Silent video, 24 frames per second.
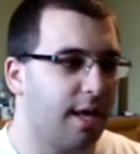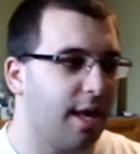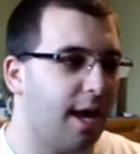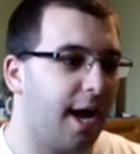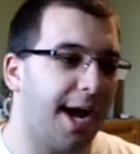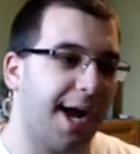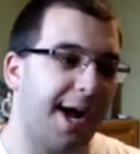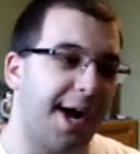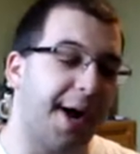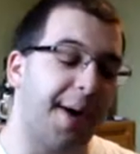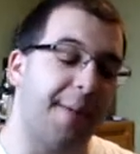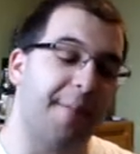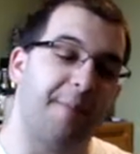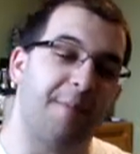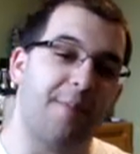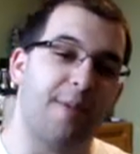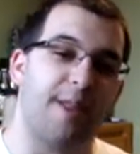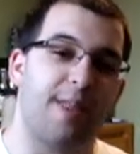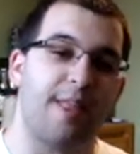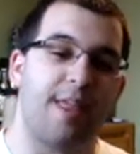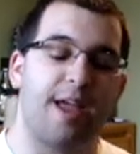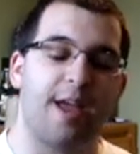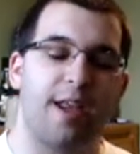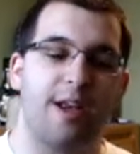Um,
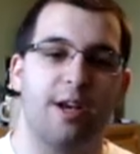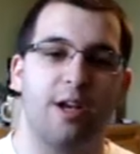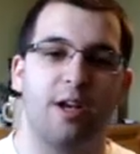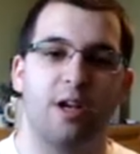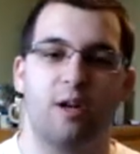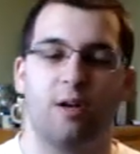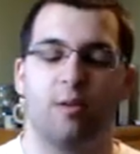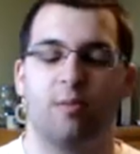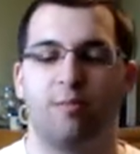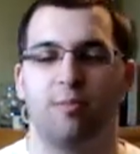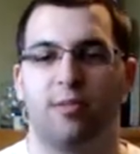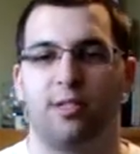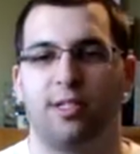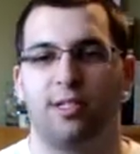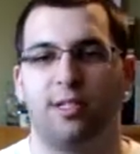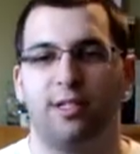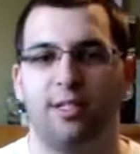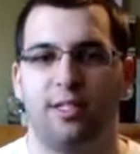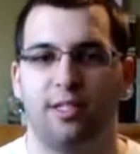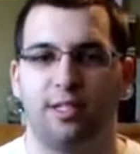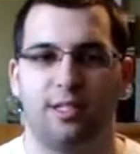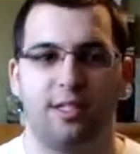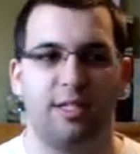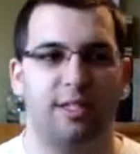and then you know
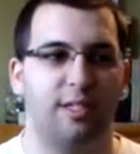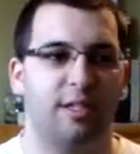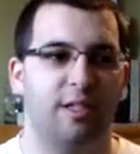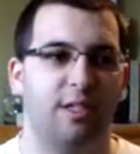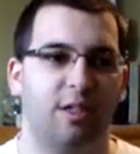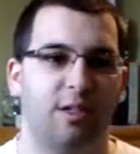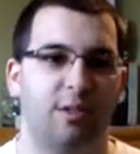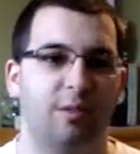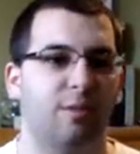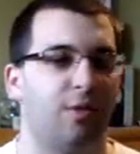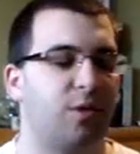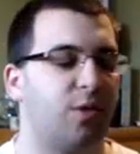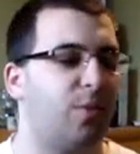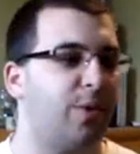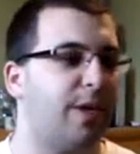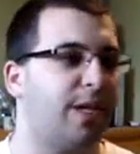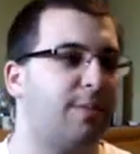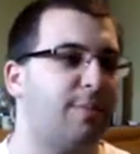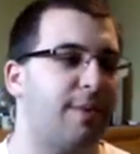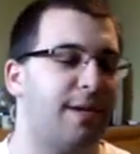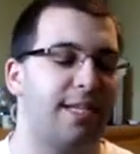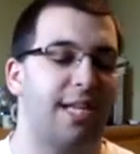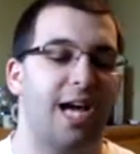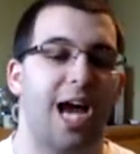just just little
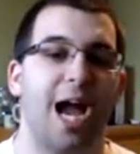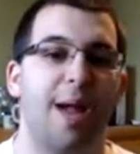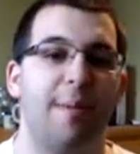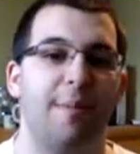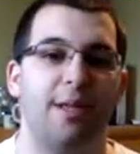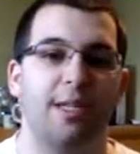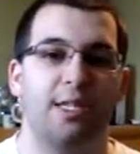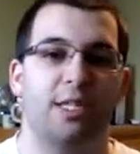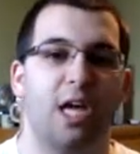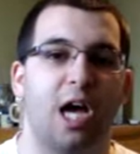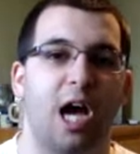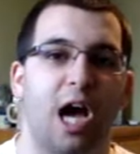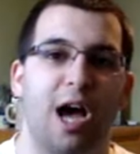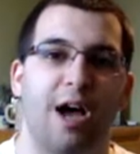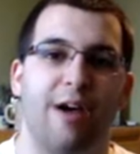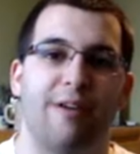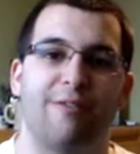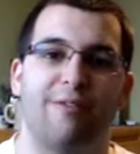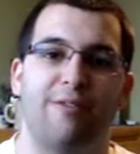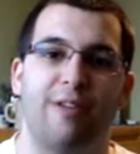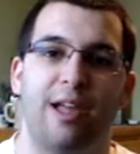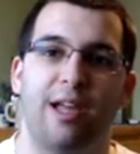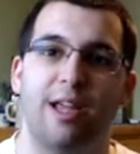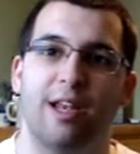tweaks my timings
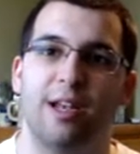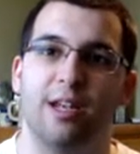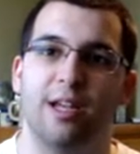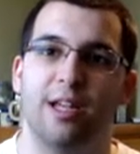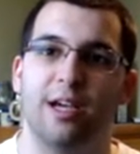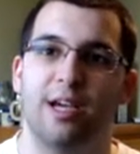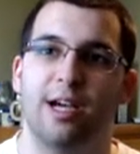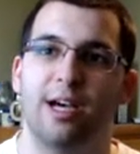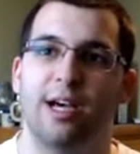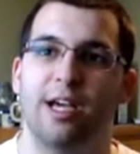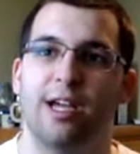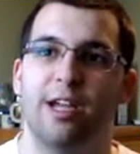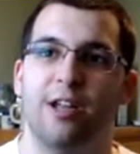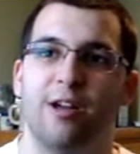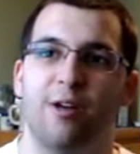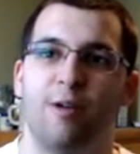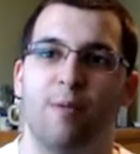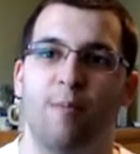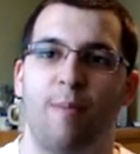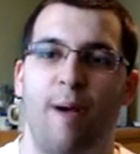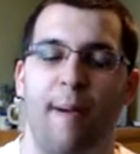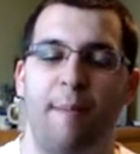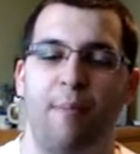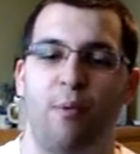off and uh, you know
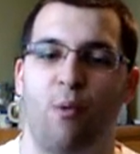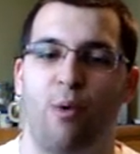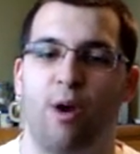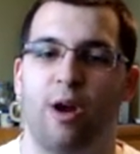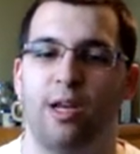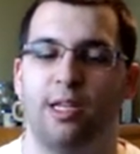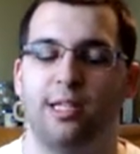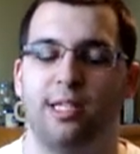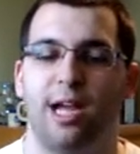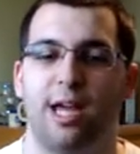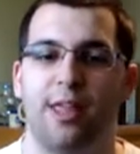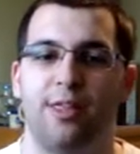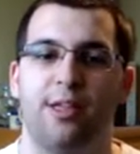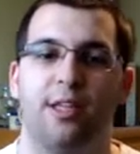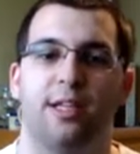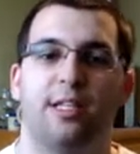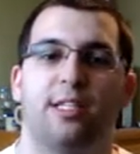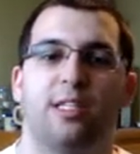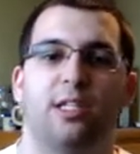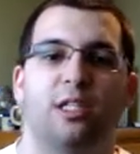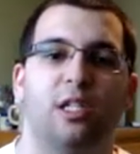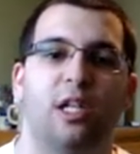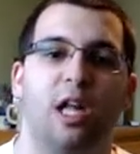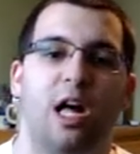map awareness kind of things
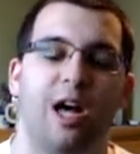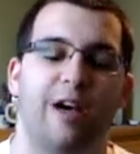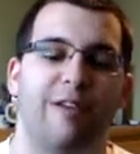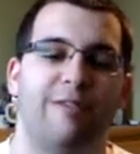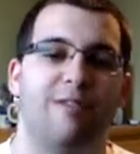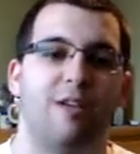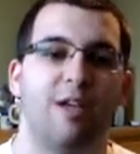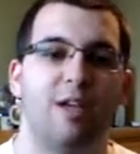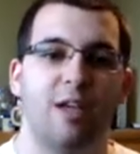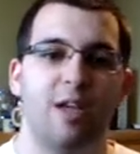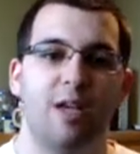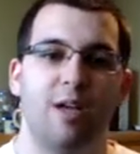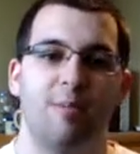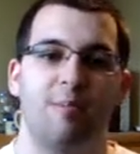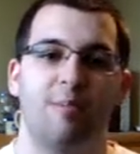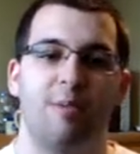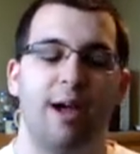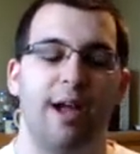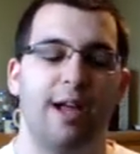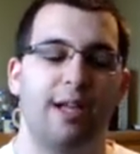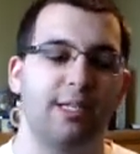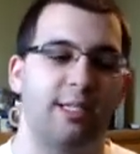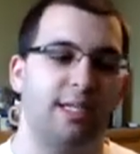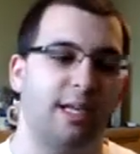a little off
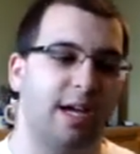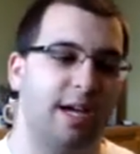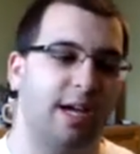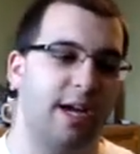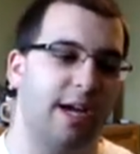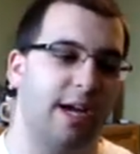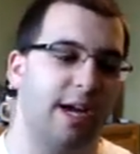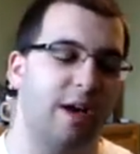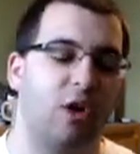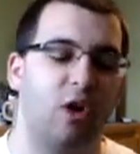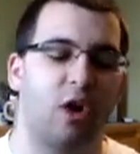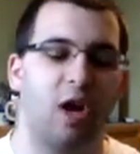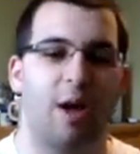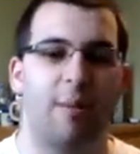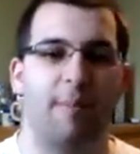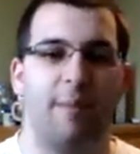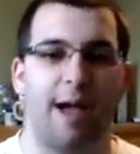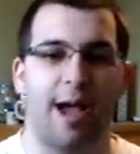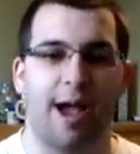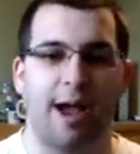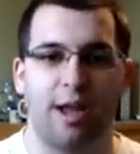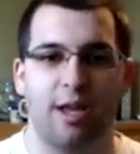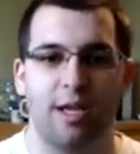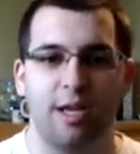but uh, it'll come
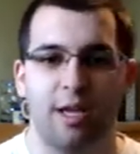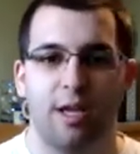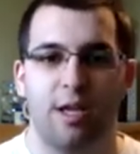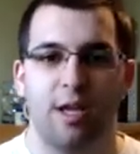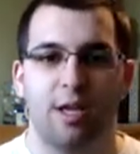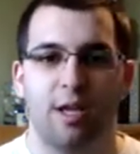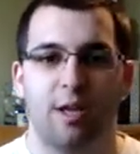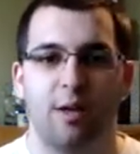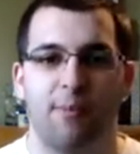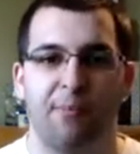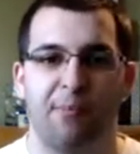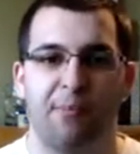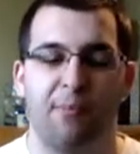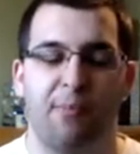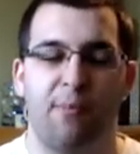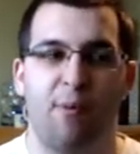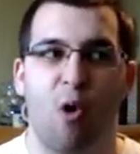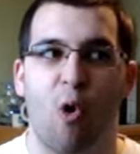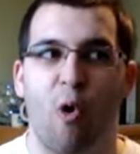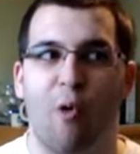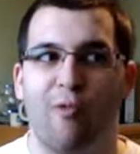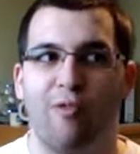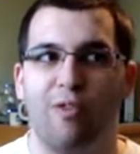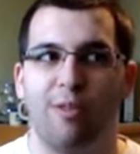back
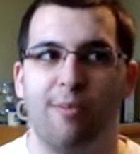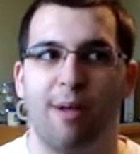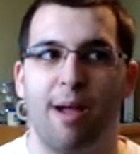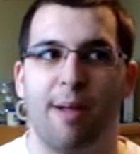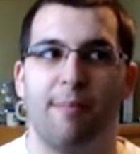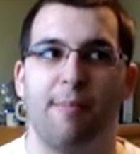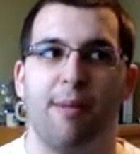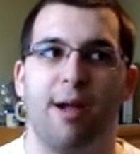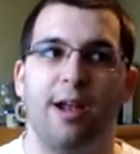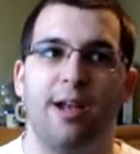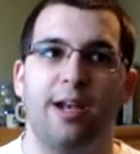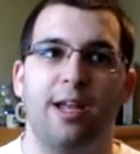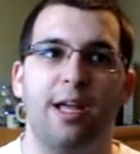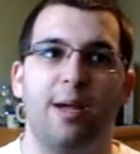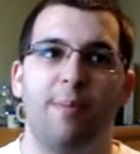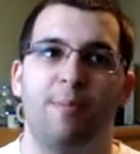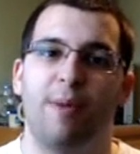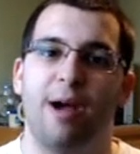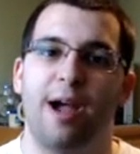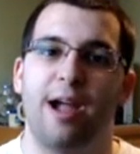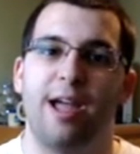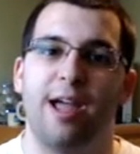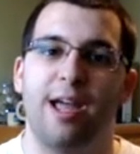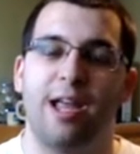hopefully by Monday
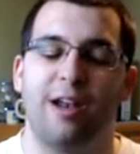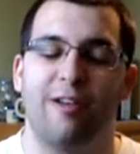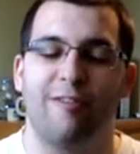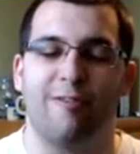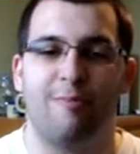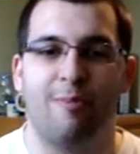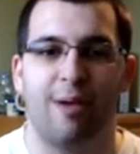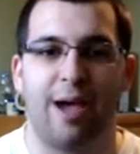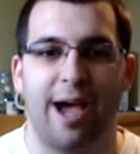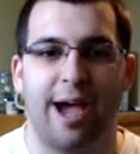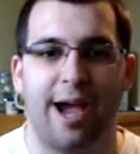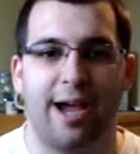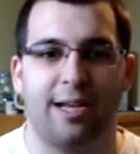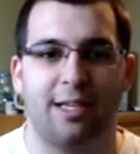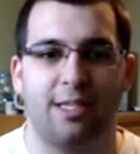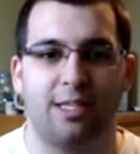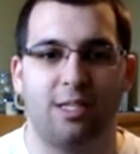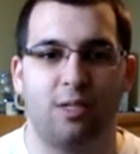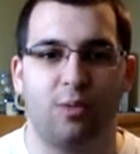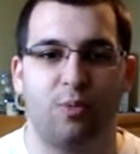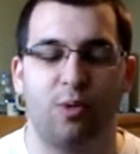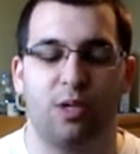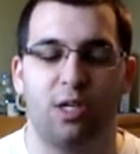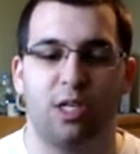by end of
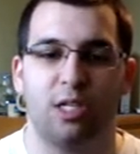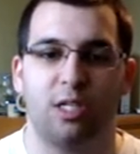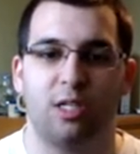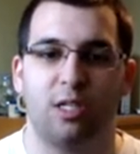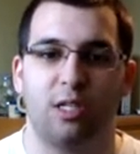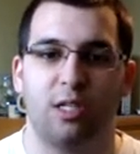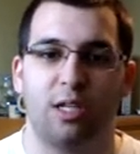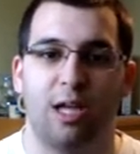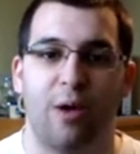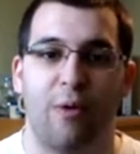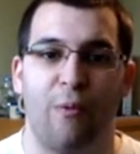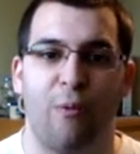PAX which is